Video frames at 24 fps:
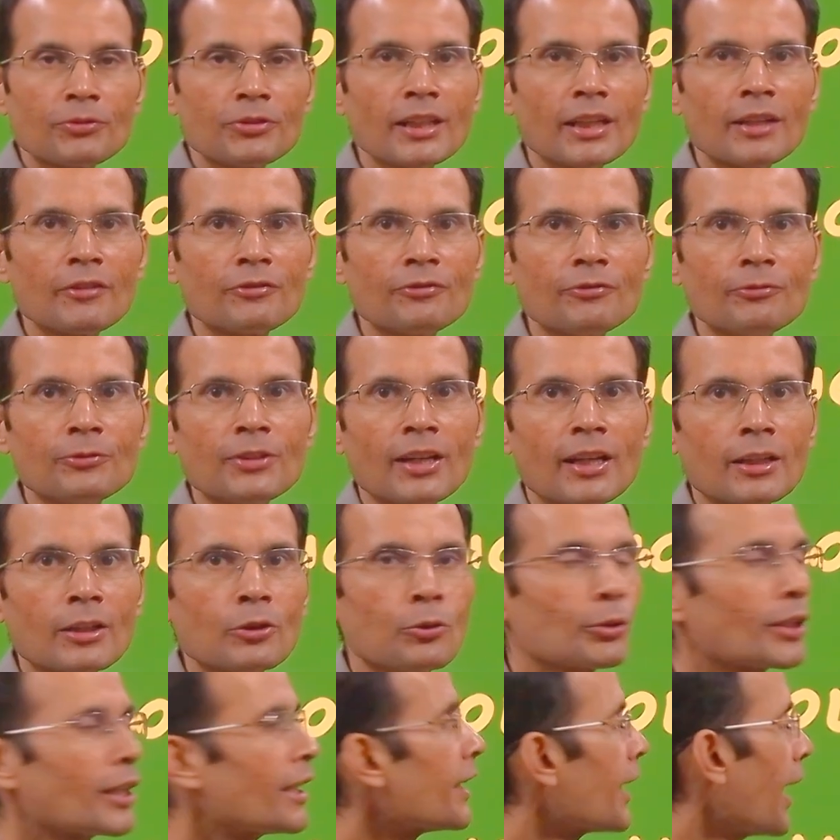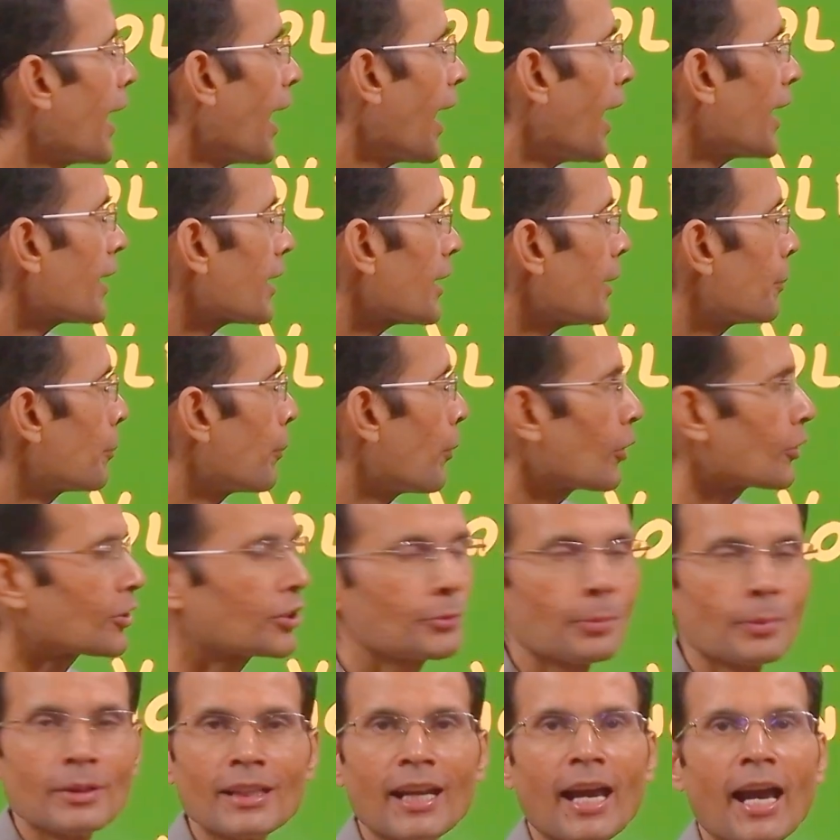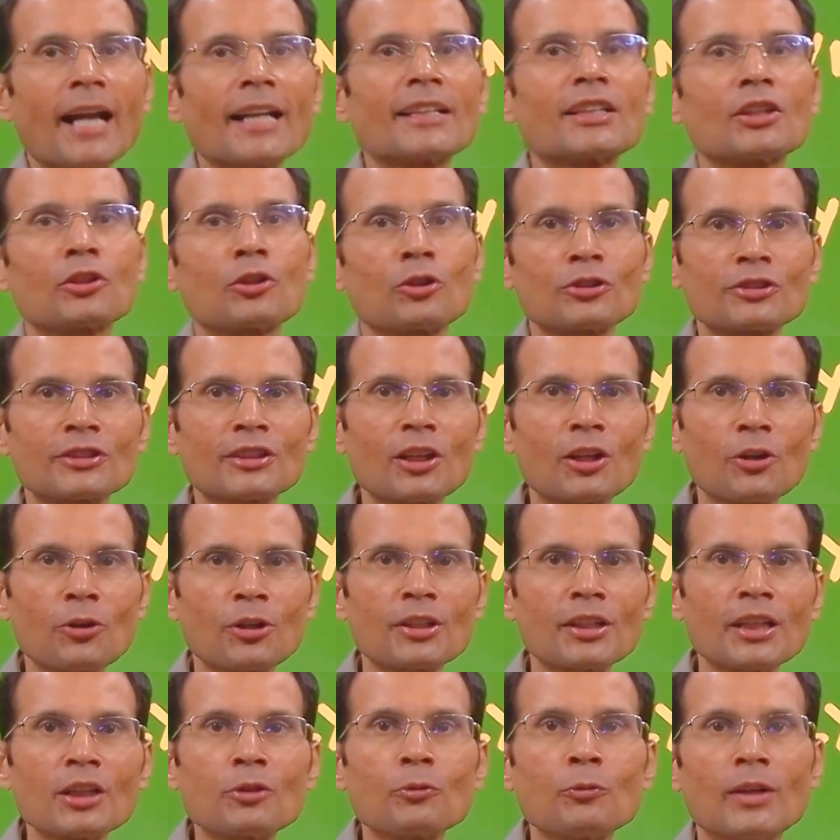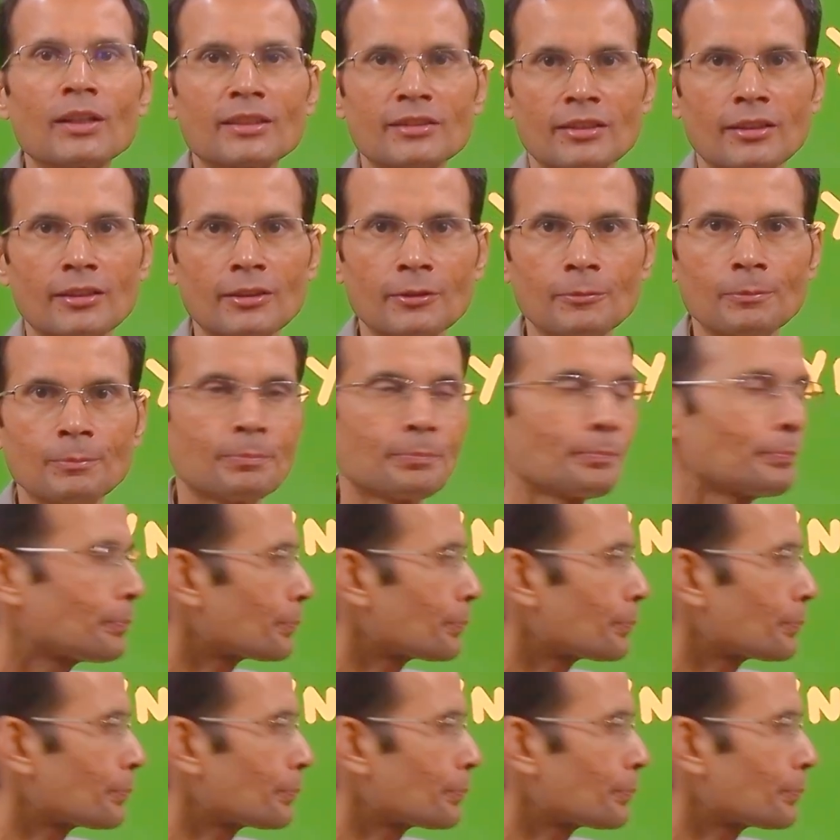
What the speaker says: we are looking at a possible atherosclerotic vessel.